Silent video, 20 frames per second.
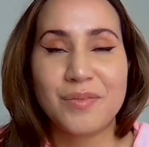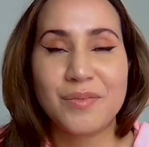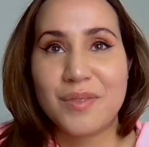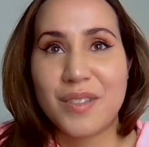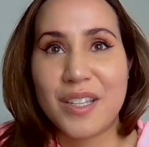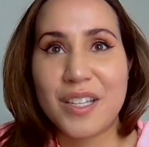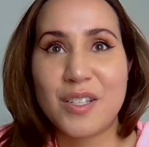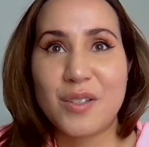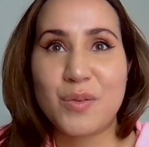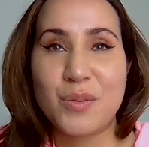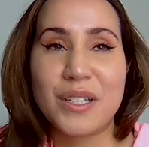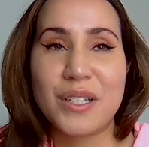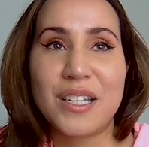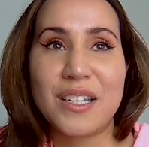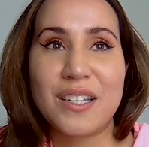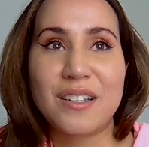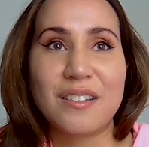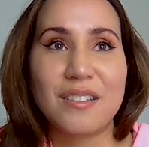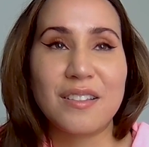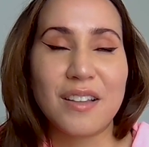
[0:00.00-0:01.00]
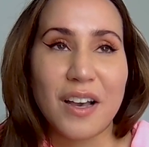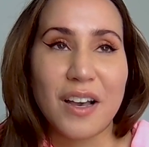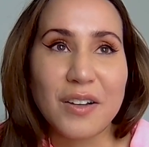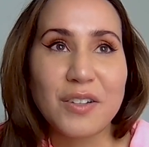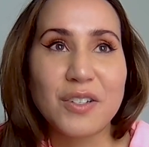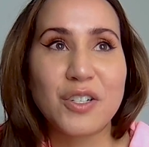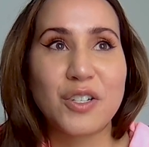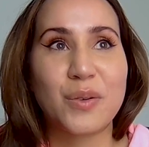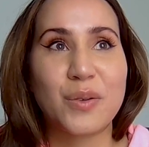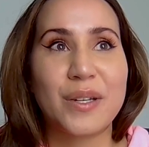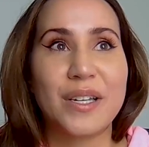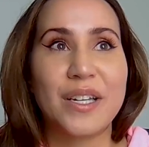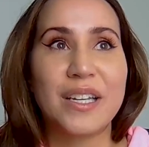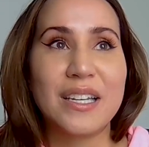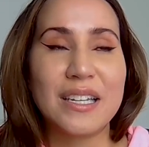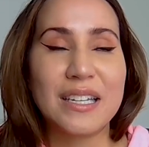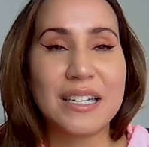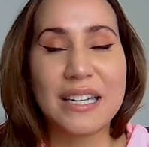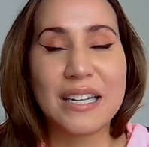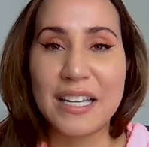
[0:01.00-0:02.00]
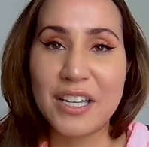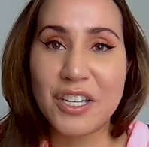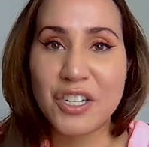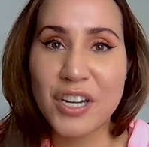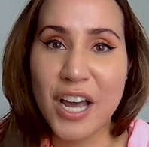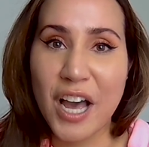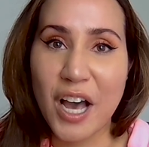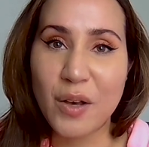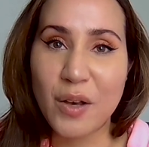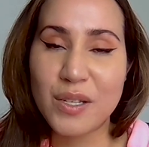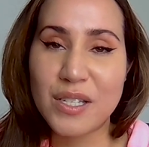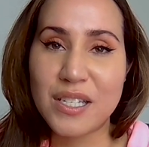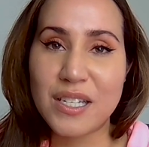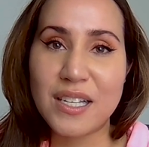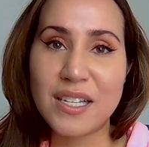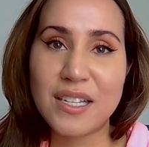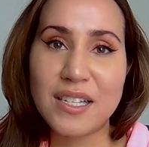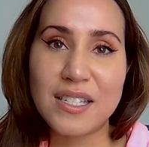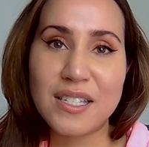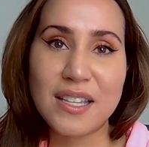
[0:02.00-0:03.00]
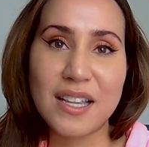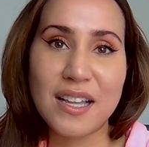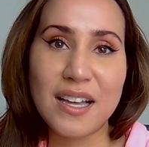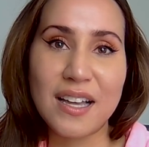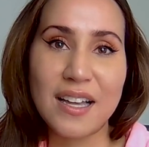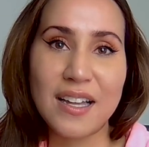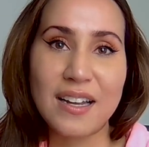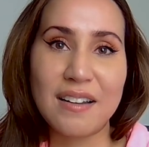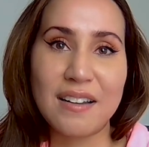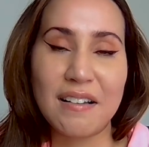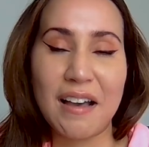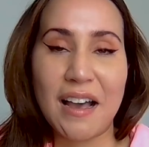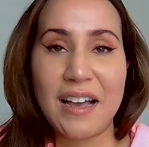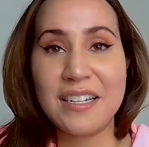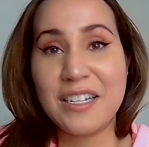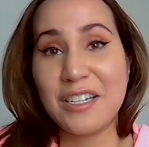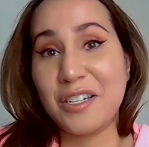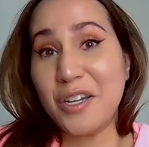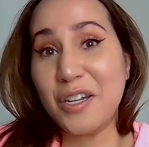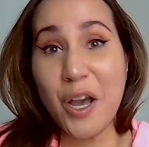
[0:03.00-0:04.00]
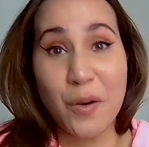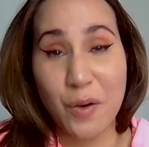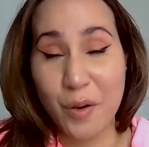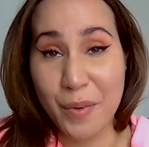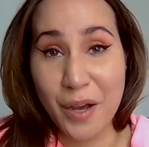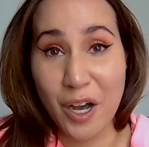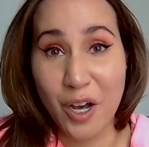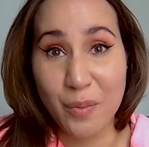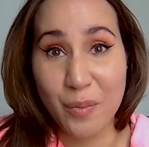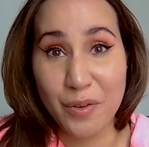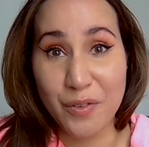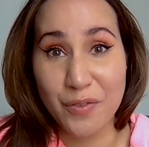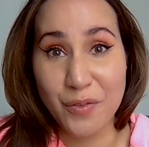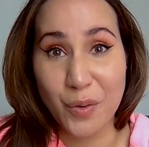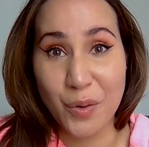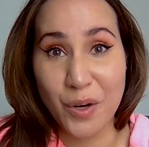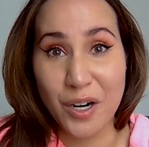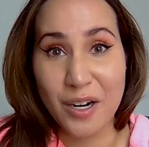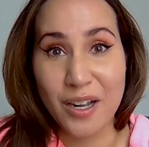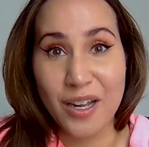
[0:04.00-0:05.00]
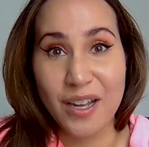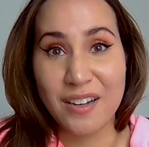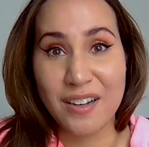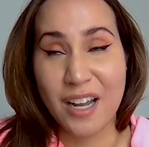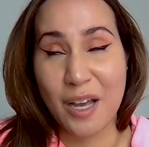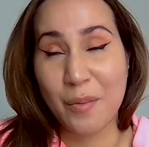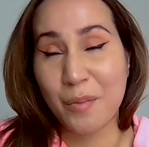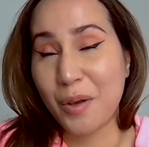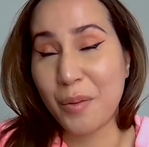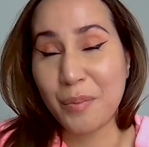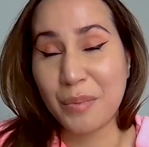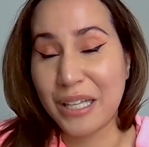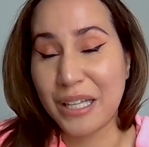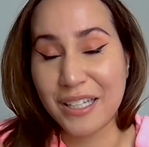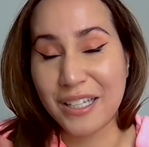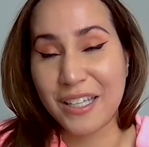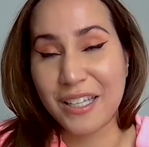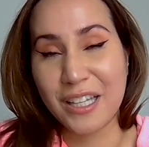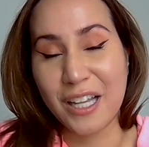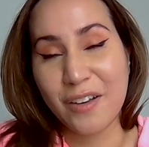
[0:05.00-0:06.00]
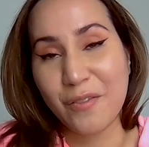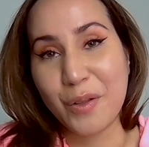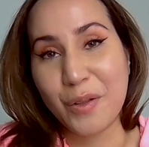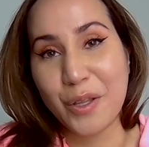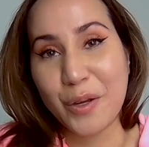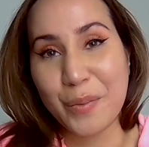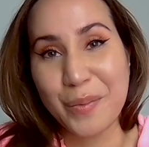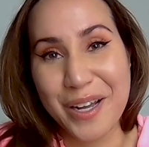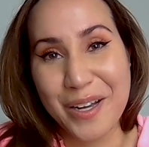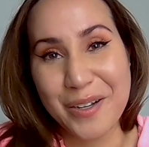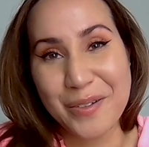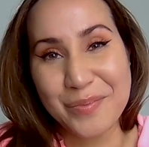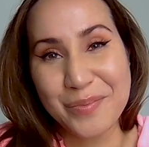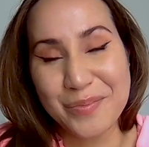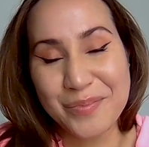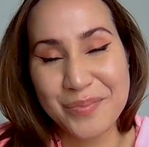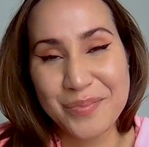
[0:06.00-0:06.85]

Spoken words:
these really luxury niche houses that I didn't know about before. And I'm completely in love with them now.